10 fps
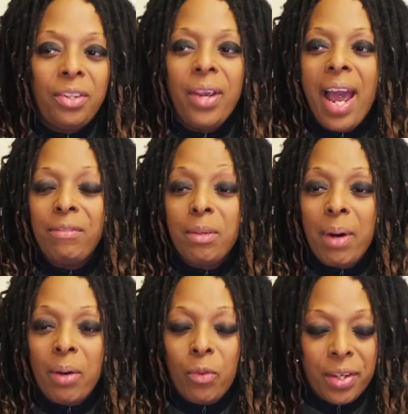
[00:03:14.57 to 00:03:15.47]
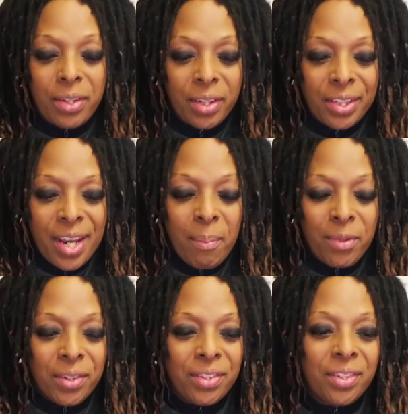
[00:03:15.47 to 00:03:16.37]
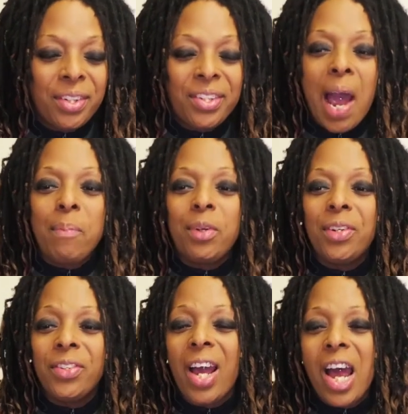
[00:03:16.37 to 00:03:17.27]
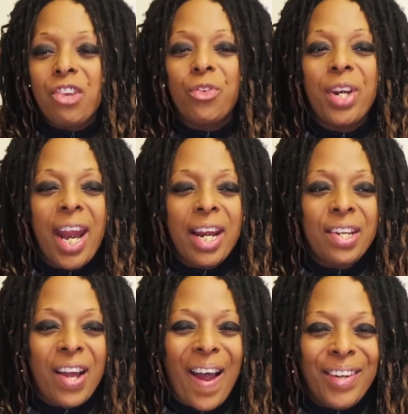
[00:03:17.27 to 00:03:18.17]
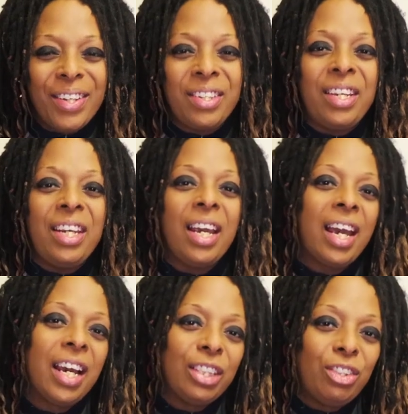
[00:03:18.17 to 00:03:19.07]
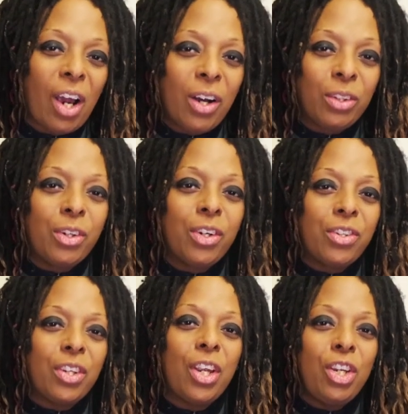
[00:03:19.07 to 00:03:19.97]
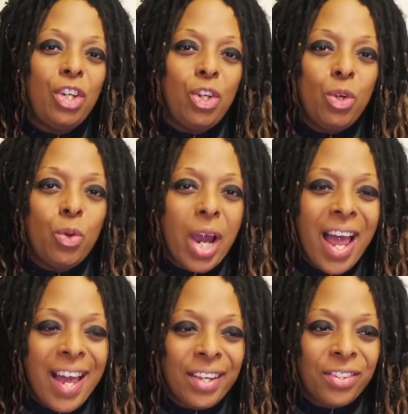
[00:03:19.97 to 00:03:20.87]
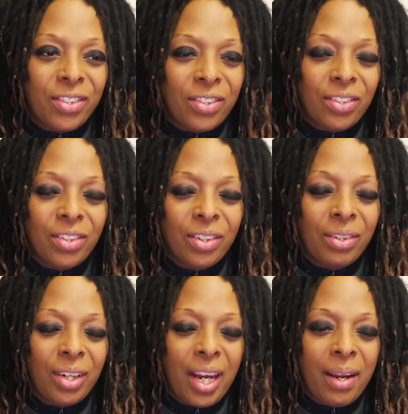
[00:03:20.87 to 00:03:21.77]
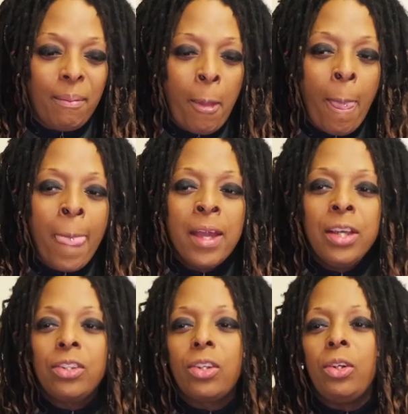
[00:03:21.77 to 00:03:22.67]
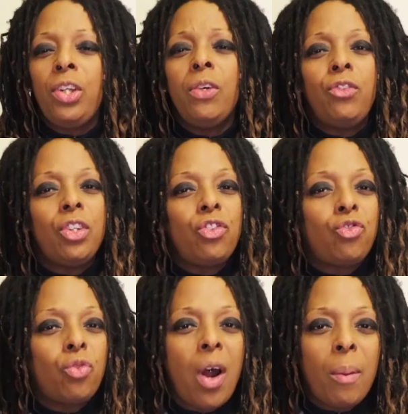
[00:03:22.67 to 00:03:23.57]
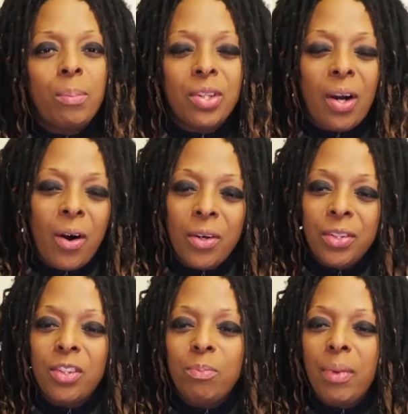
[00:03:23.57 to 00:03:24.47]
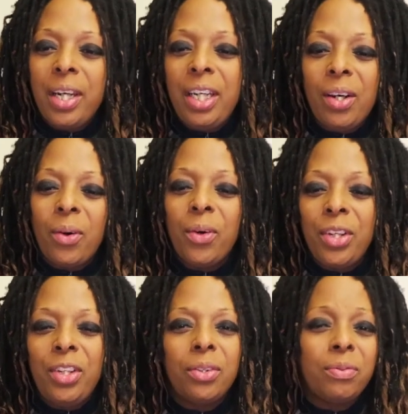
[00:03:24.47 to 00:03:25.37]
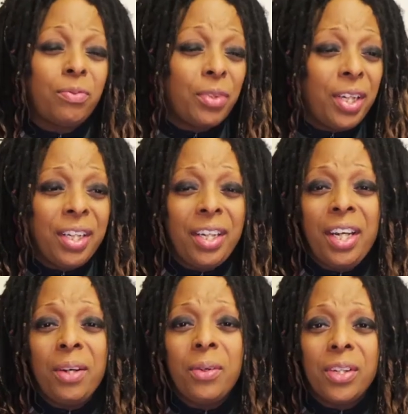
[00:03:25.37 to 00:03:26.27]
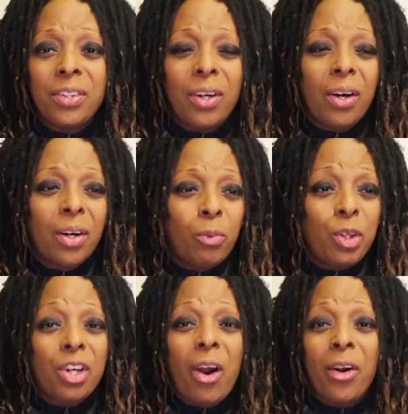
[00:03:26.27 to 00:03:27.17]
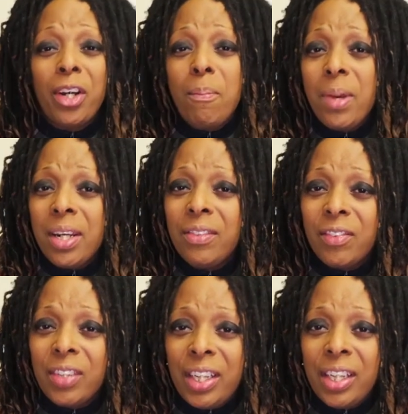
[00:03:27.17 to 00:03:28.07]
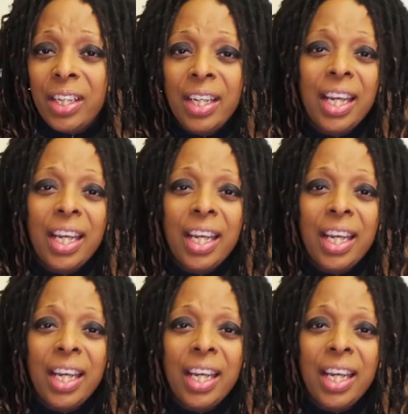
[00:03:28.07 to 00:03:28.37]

You have to buy one of their adapters. Their adapter is $190 US, okay? So you've just dropped all this money on your freaking EOS R, which argumentatively